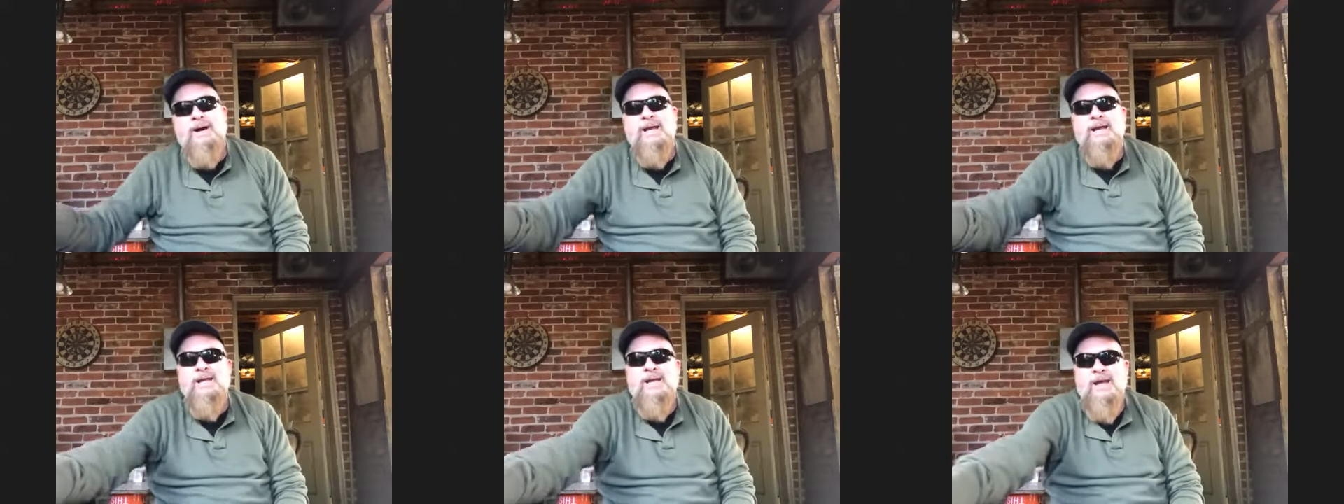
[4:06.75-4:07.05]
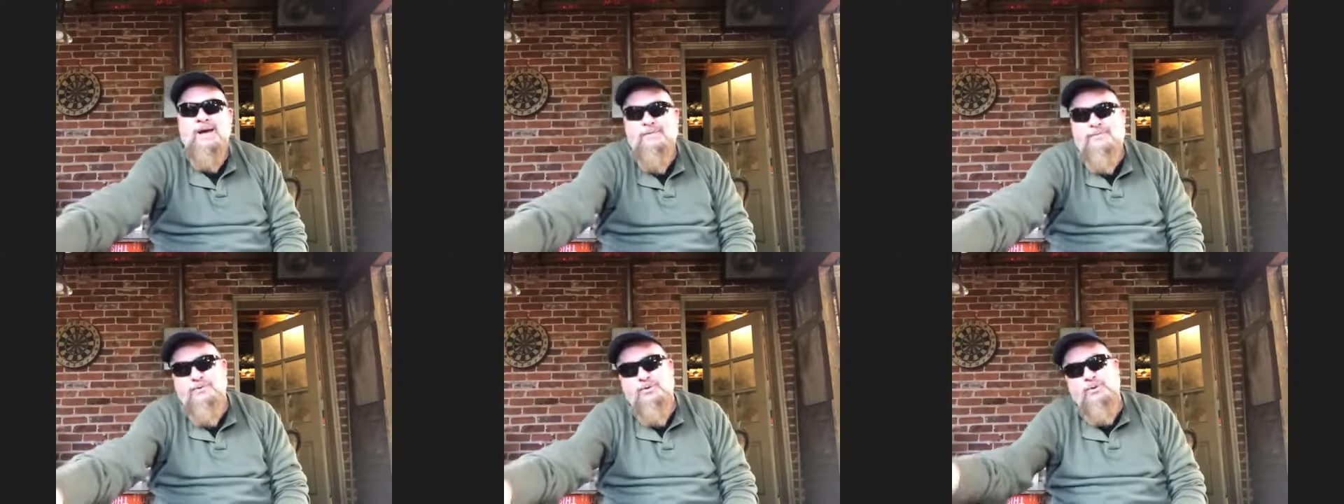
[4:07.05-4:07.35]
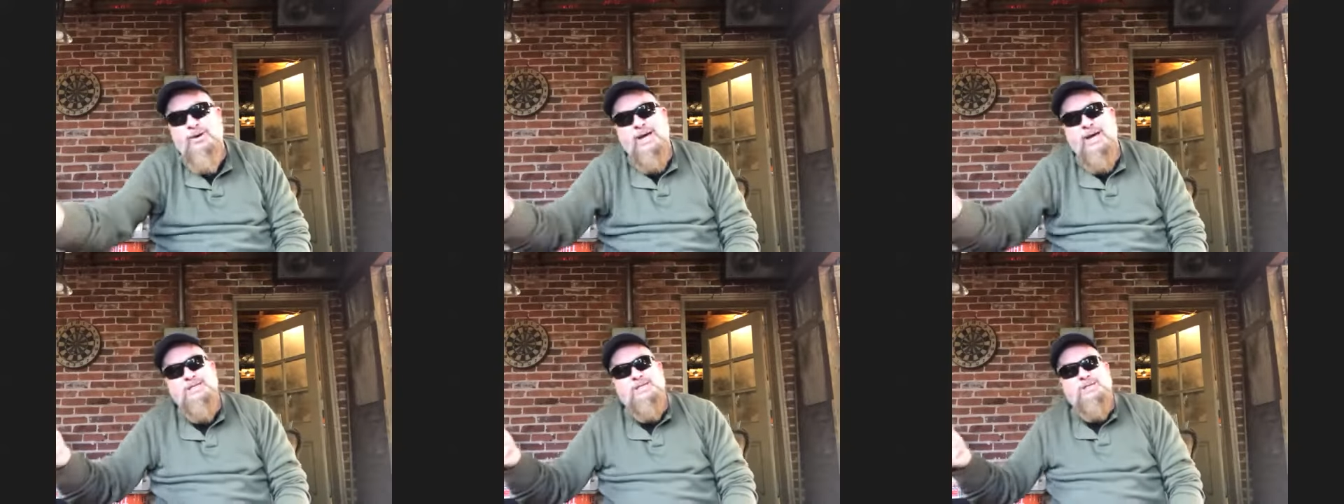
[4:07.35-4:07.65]
My
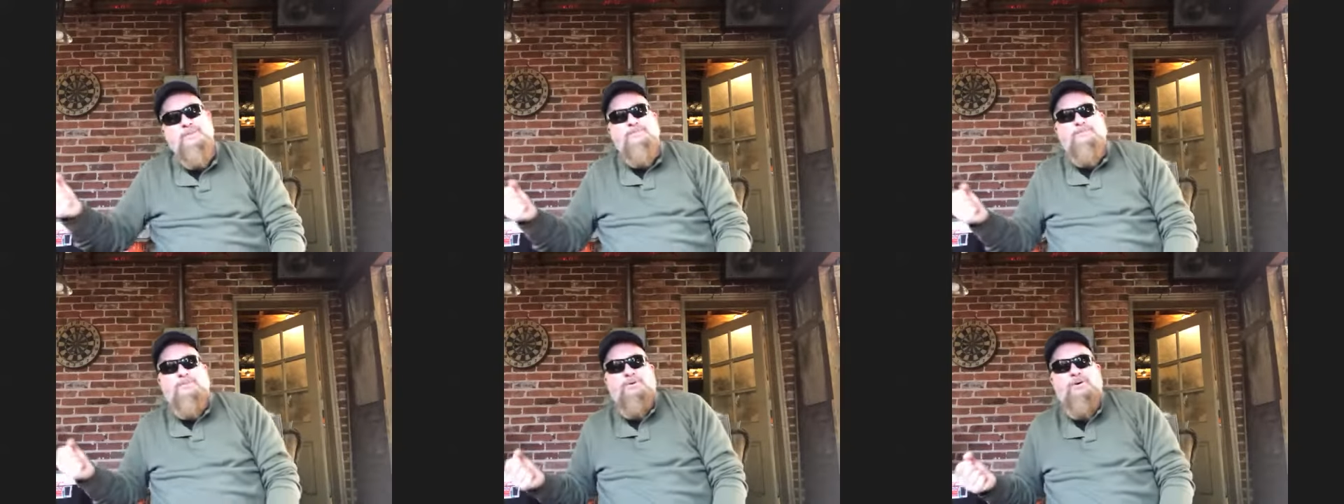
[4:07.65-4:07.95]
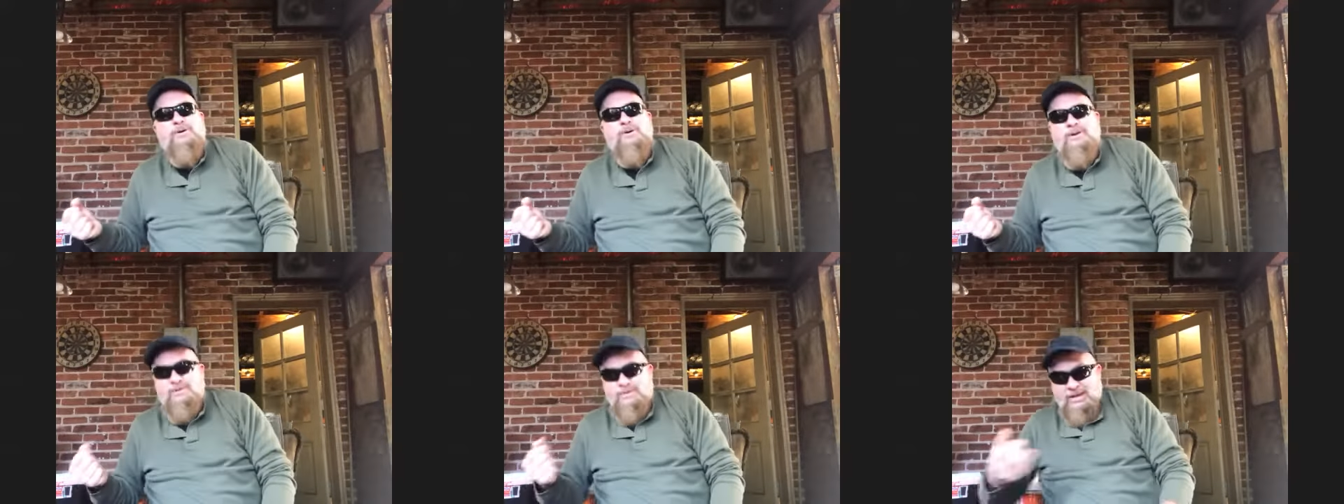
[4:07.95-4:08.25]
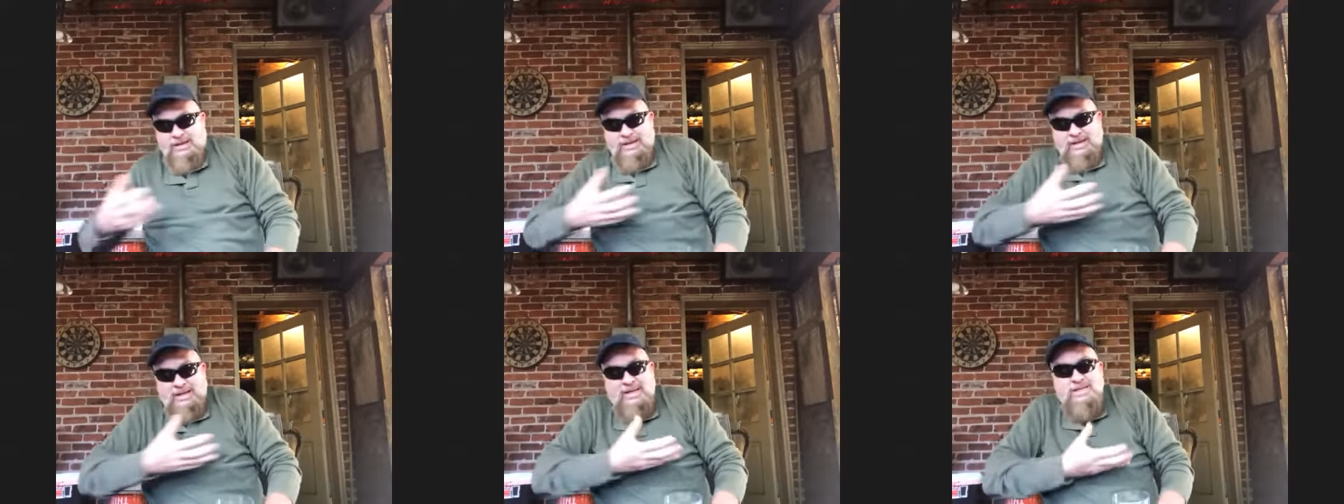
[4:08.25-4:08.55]
nephew has to
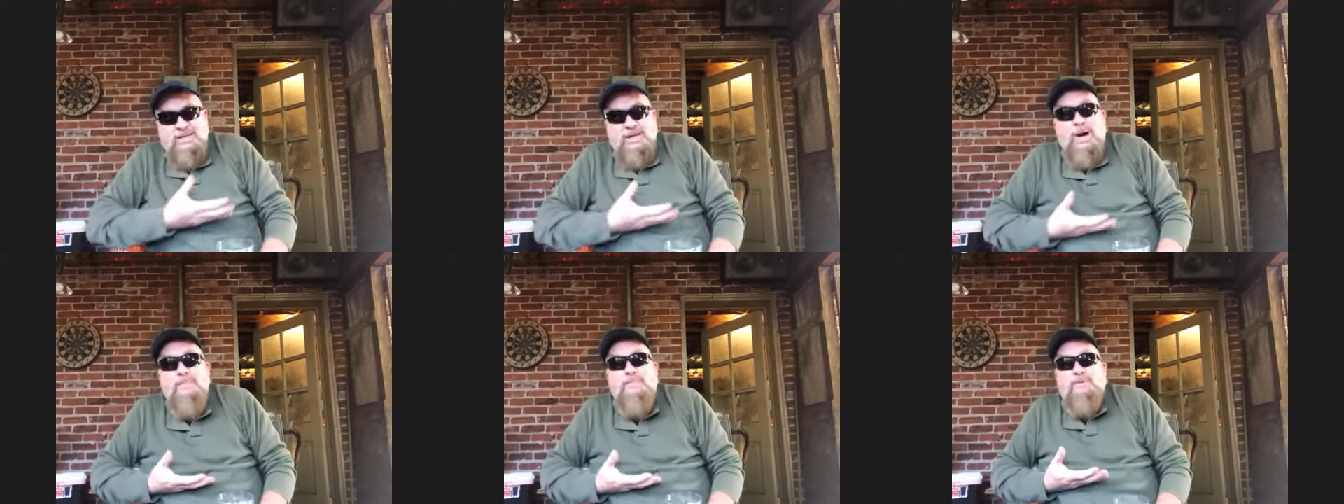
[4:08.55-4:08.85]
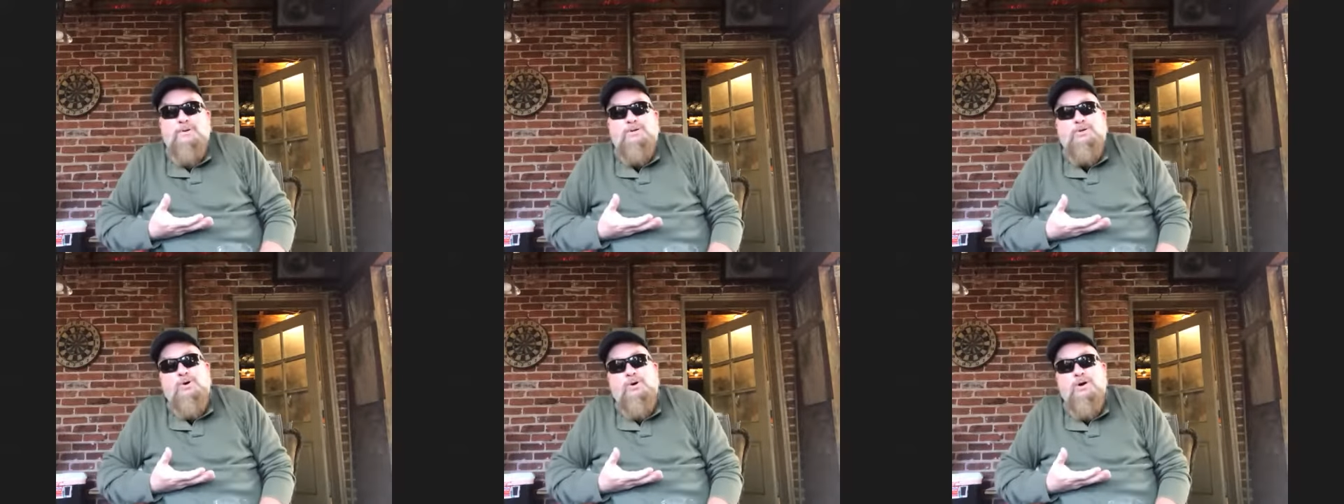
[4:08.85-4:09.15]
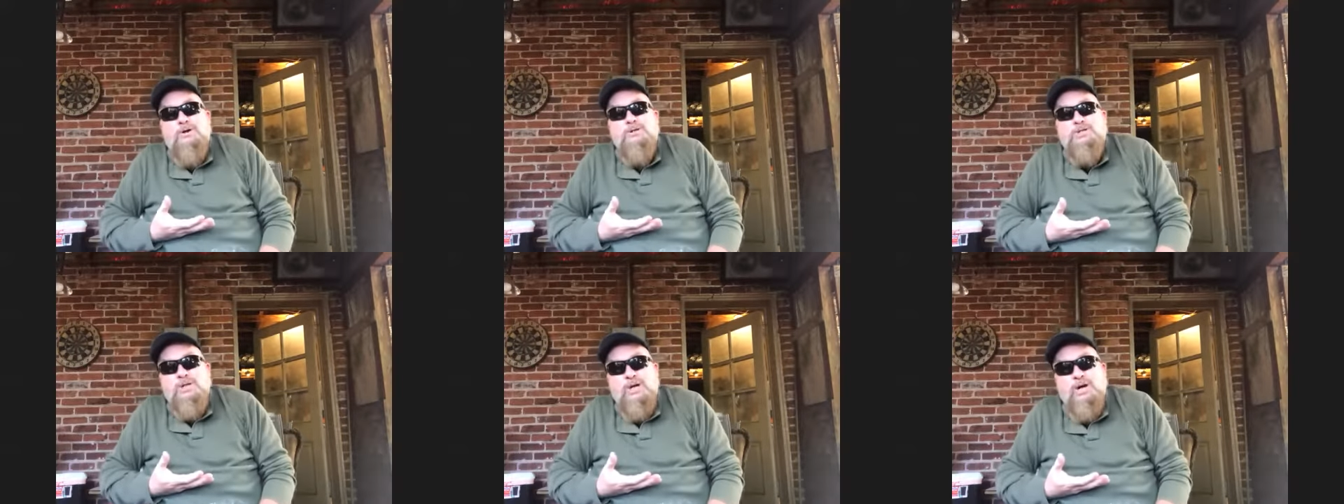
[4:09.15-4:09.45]
pull his upper
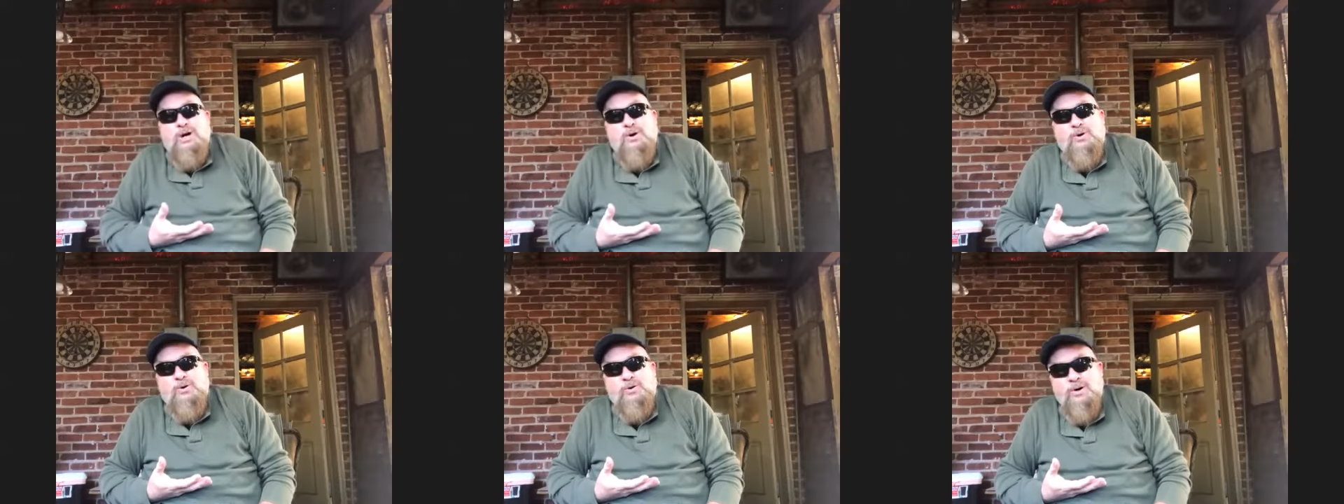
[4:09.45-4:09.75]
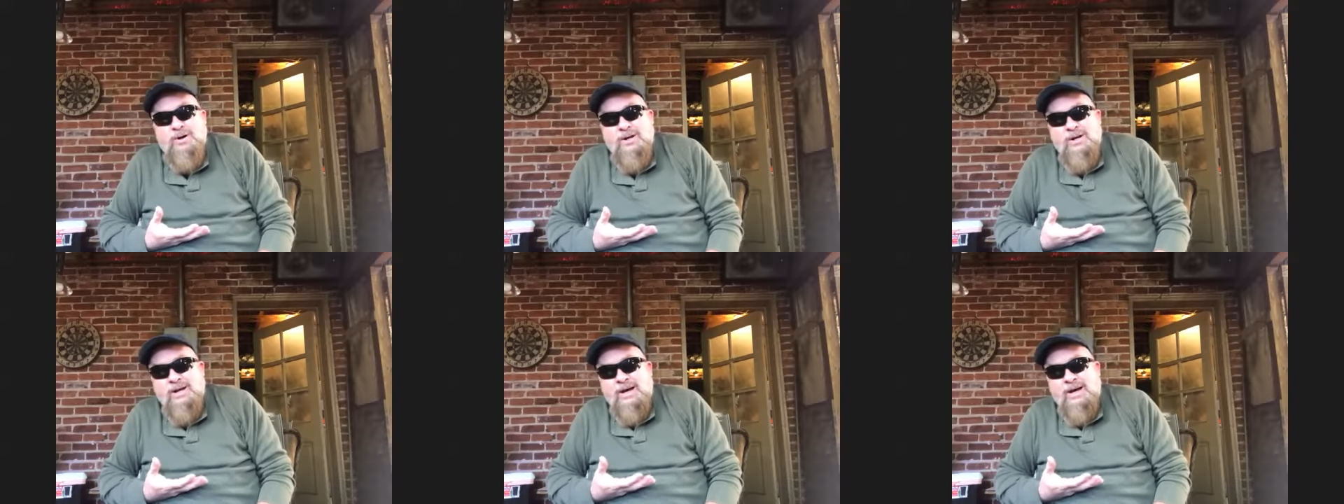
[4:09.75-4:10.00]
torso.